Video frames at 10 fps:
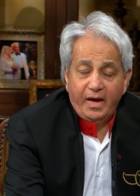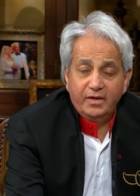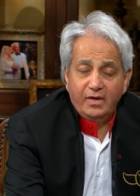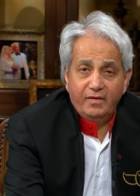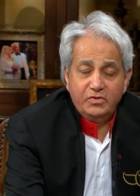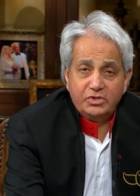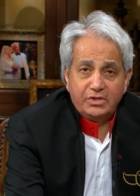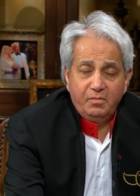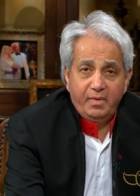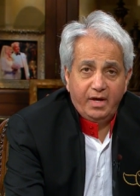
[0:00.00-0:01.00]
I, have just
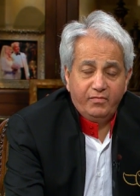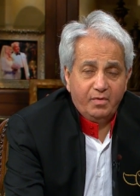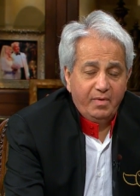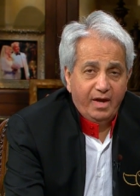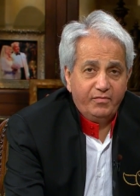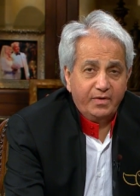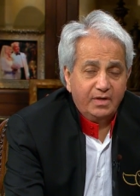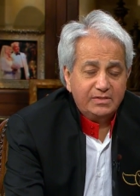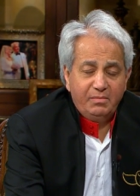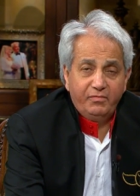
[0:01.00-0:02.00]
come back from
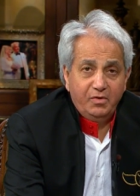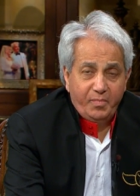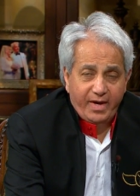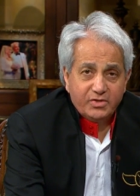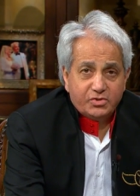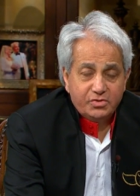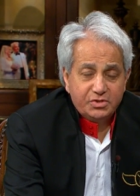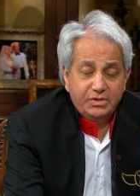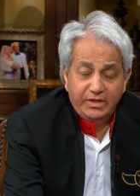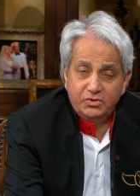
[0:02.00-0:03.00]
Africa. Some of you
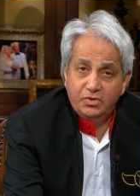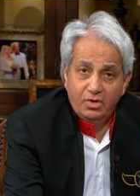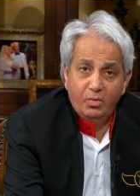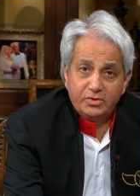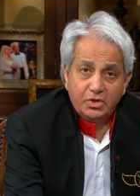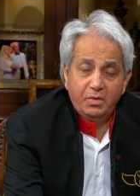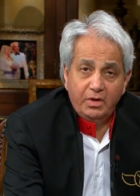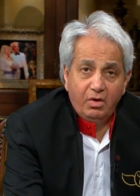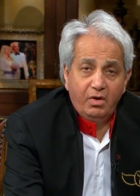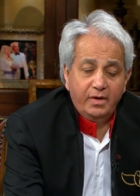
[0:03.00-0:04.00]
pastors need to know what's
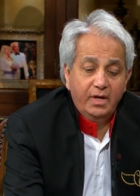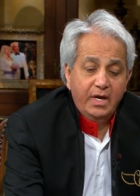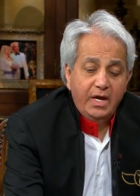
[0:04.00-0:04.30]
going on.